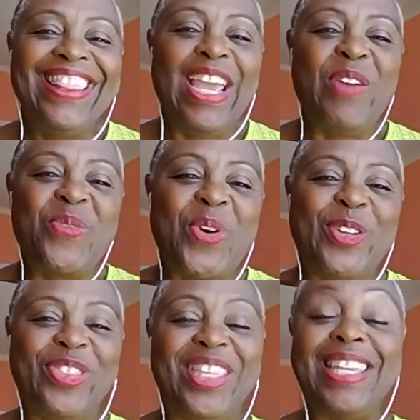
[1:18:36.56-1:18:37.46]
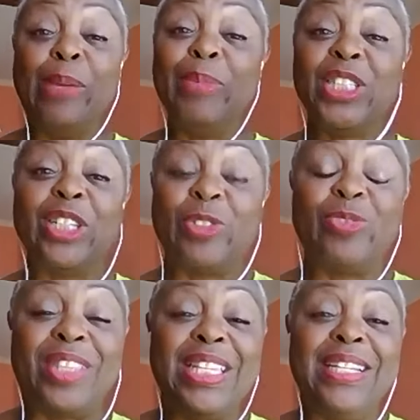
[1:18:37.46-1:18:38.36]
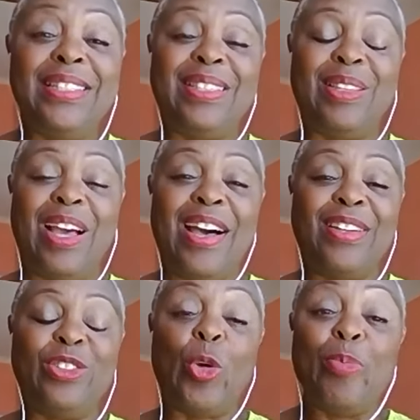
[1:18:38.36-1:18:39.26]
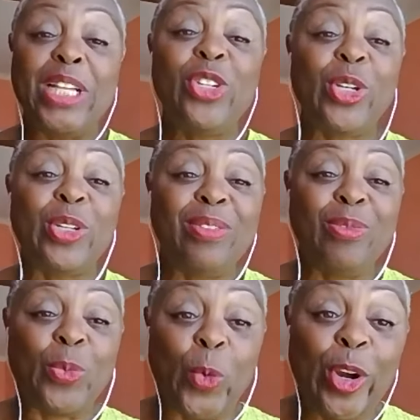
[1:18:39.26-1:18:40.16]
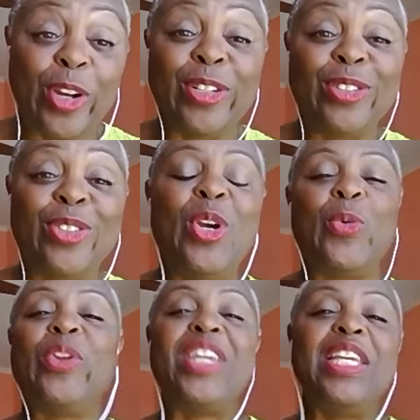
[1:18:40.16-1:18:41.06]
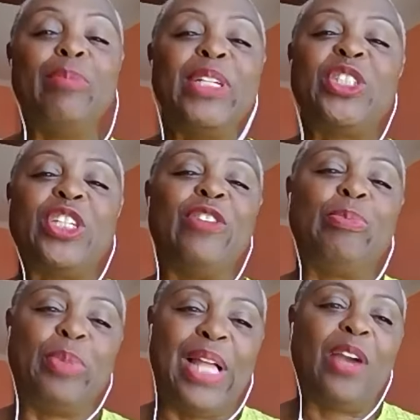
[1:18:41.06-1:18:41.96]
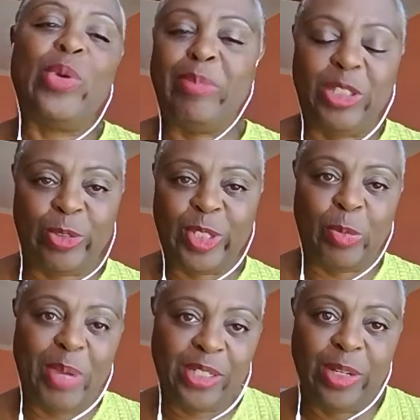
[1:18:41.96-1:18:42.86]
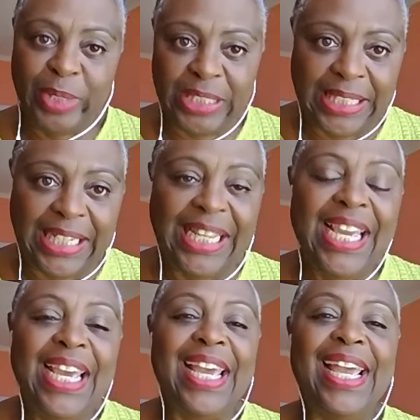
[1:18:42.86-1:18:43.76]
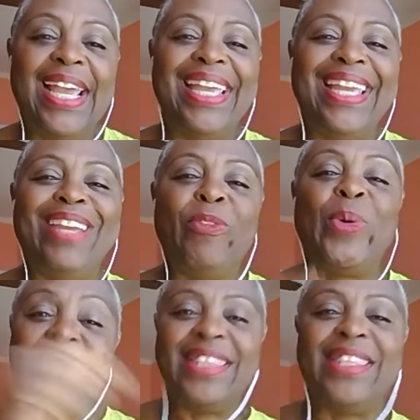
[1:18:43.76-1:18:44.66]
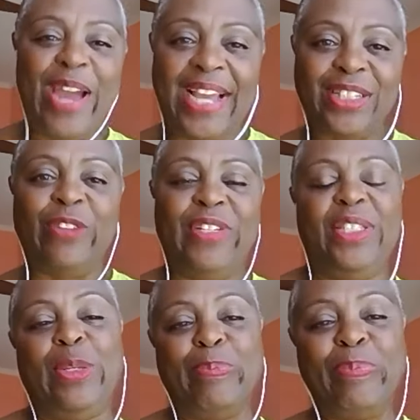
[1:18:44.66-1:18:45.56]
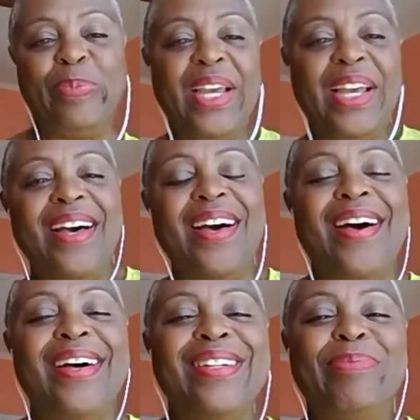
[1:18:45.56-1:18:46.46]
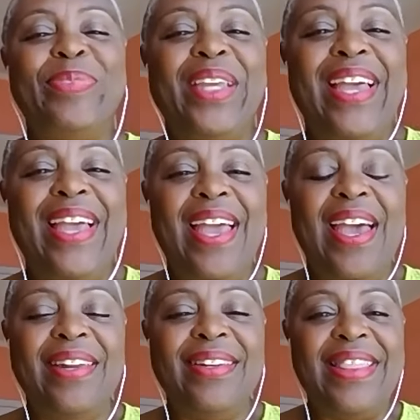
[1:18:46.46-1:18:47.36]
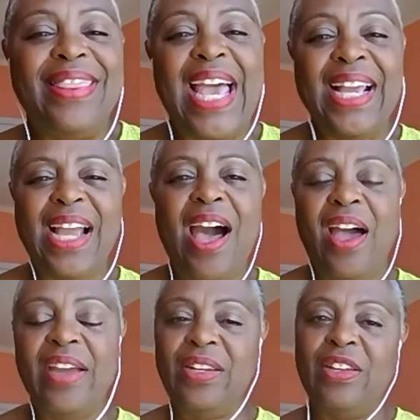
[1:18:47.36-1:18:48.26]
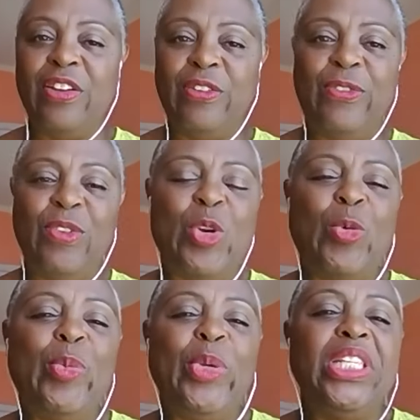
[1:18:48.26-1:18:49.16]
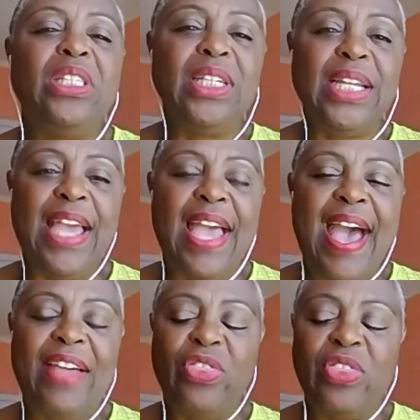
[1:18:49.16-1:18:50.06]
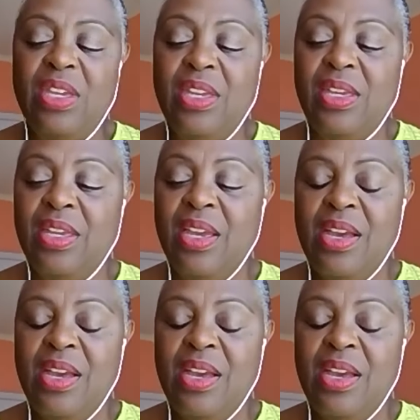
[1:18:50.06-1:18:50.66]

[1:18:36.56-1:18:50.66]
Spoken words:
They were the image of these domestic workers were the image of Black women's respectability within their activism. And that kind of, you know, when we look at the